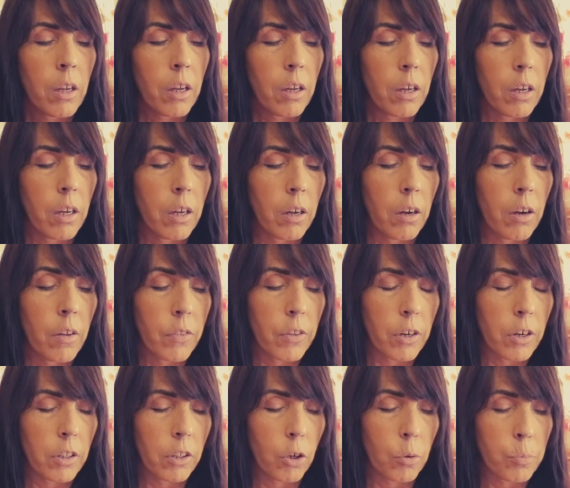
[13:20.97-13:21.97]
on
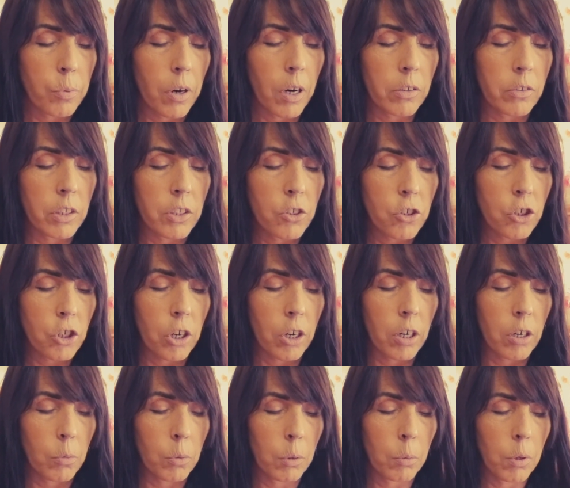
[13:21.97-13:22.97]
their little progress
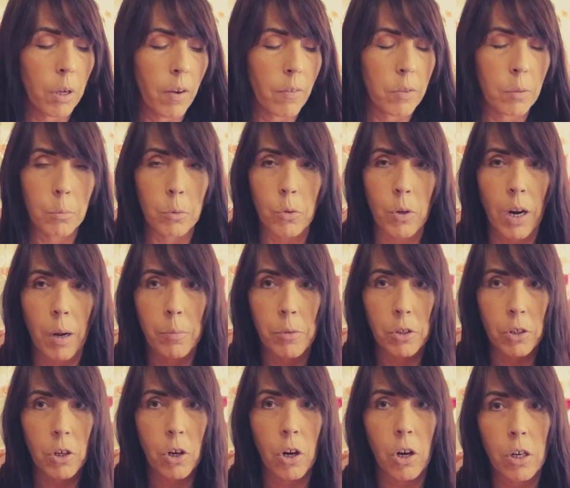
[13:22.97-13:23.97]
chart, we will have them grab their
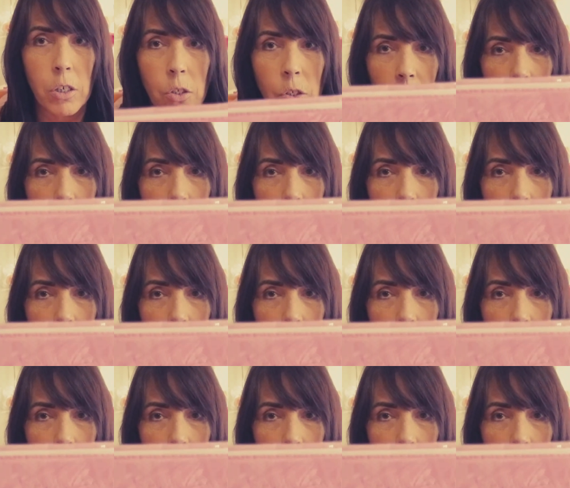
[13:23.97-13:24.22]
card so